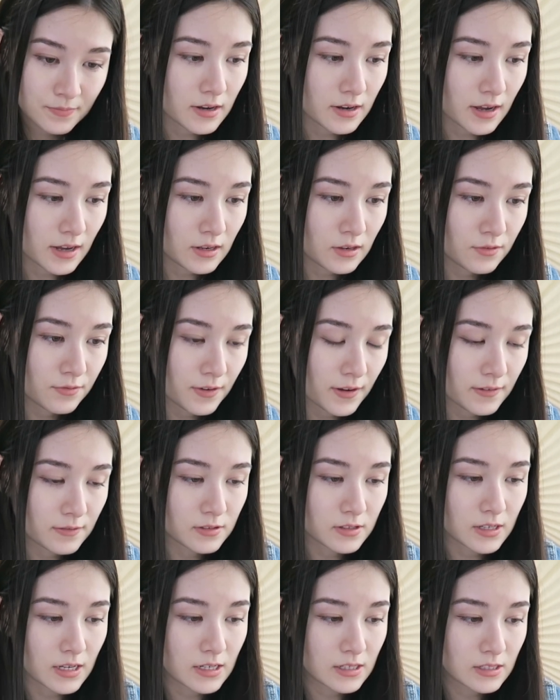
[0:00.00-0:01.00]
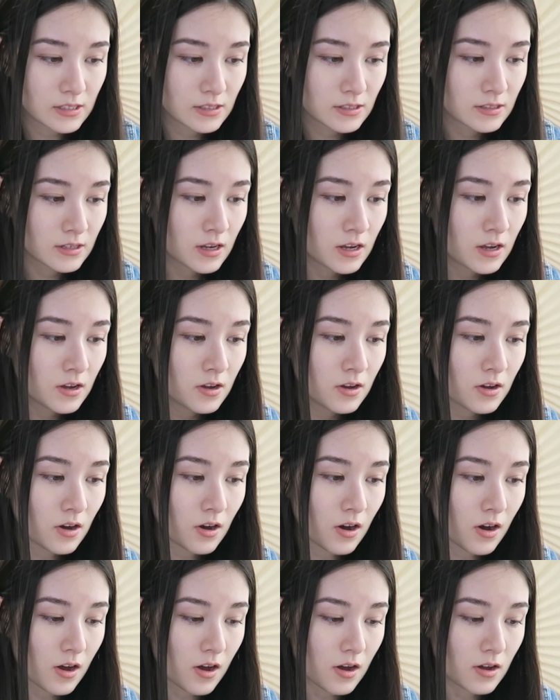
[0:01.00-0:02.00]
And then 95 cents
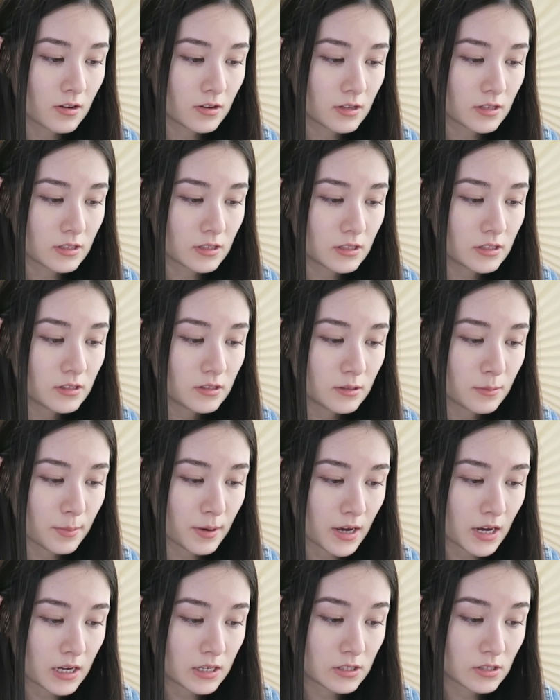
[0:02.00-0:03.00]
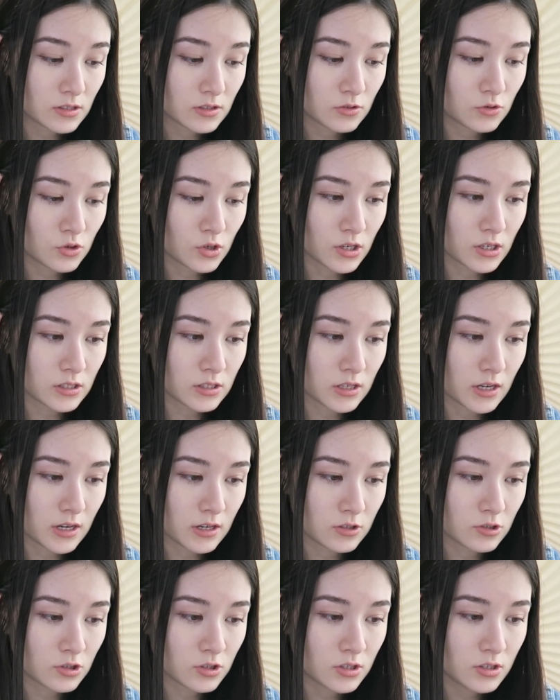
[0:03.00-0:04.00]
on an Easy Pass
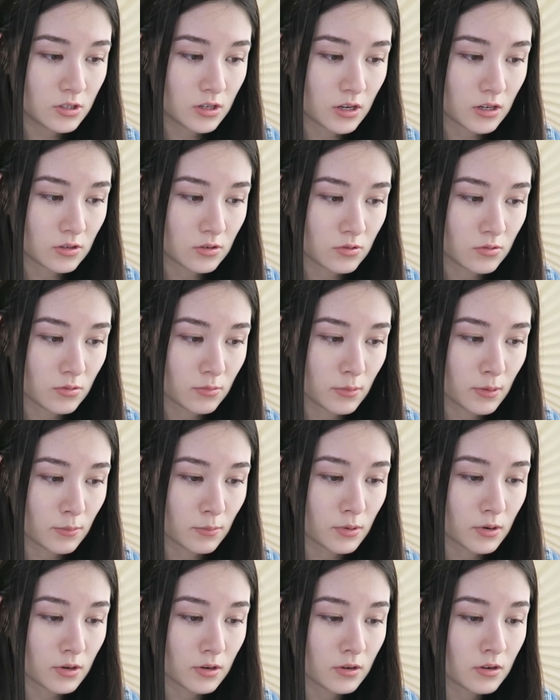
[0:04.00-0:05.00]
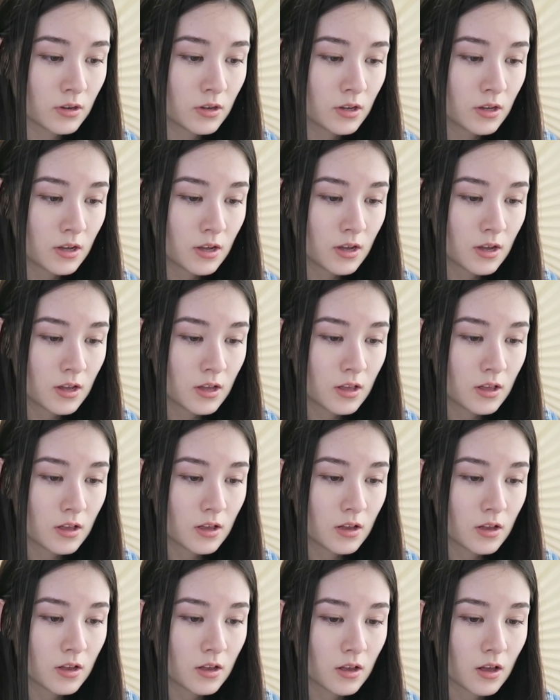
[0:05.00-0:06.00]
transaction. I don't remember.
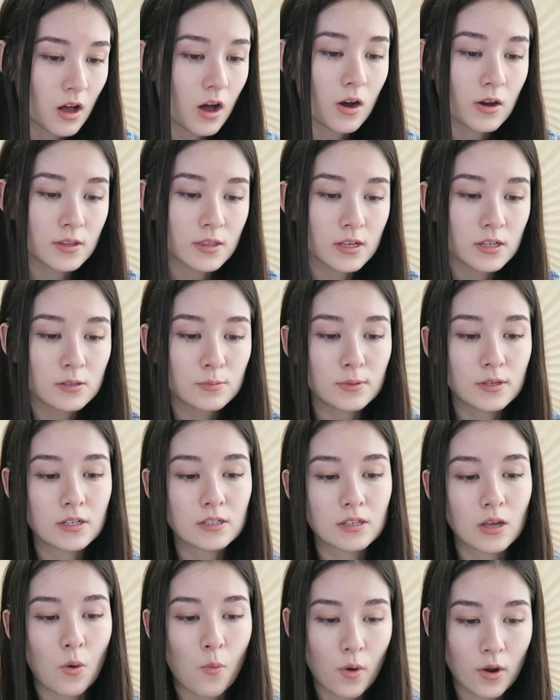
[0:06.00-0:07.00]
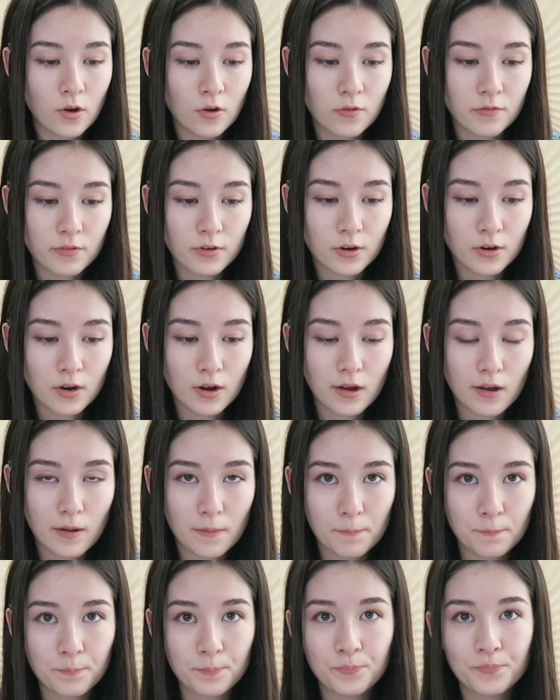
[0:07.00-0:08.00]
Oh, I think it's because I went
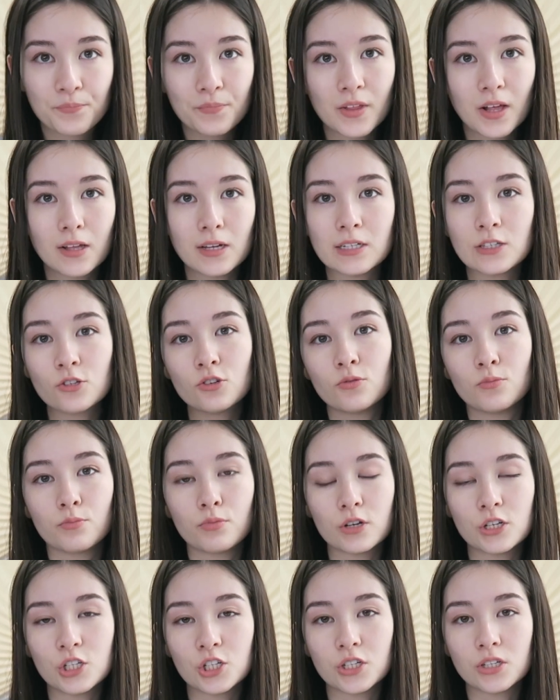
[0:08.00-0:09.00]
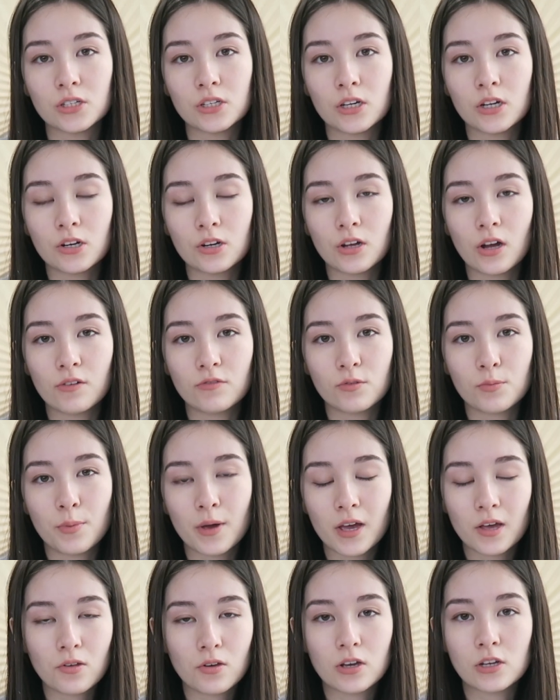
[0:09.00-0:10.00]
over like certain bridges here.
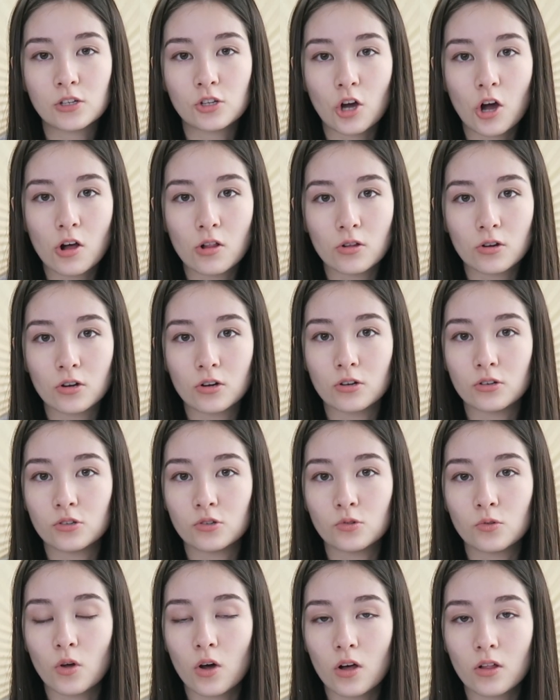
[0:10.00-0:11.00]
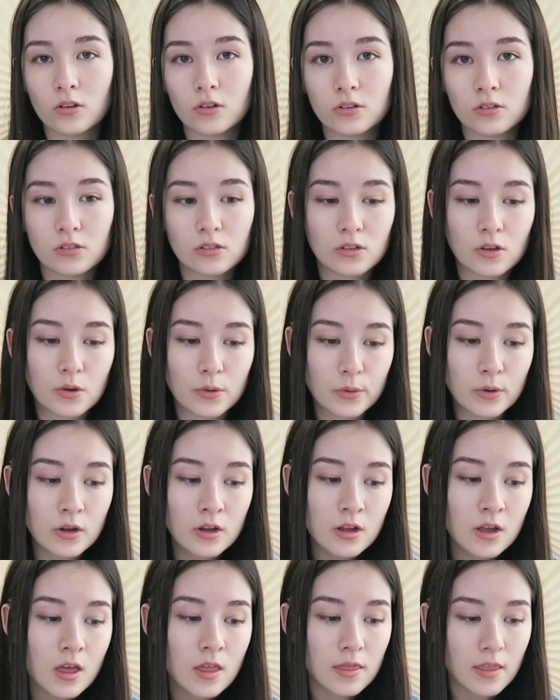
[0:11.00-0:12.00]
You have to pay like $1 or $2,
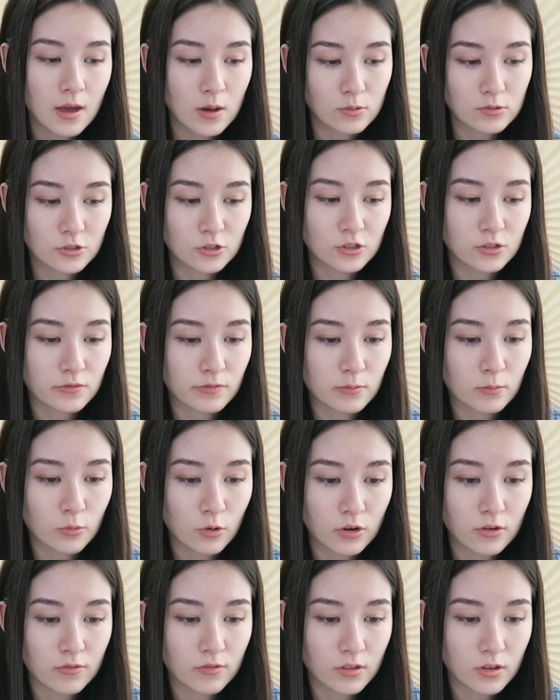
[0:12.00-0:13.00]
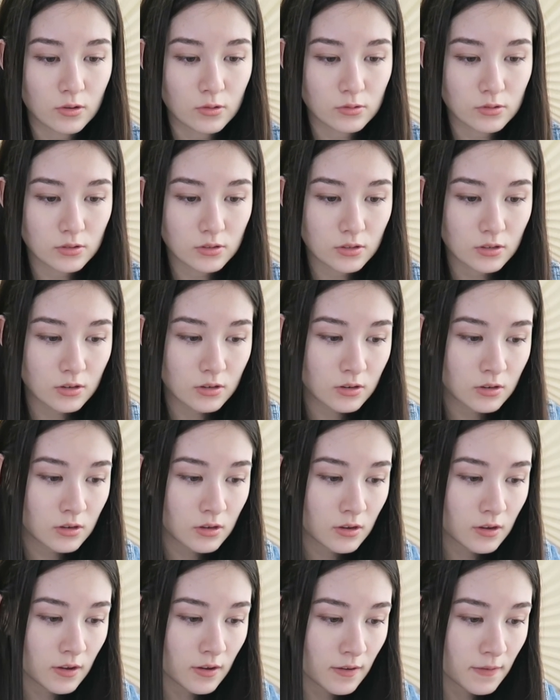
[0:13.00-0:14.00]
so that was just from one of those.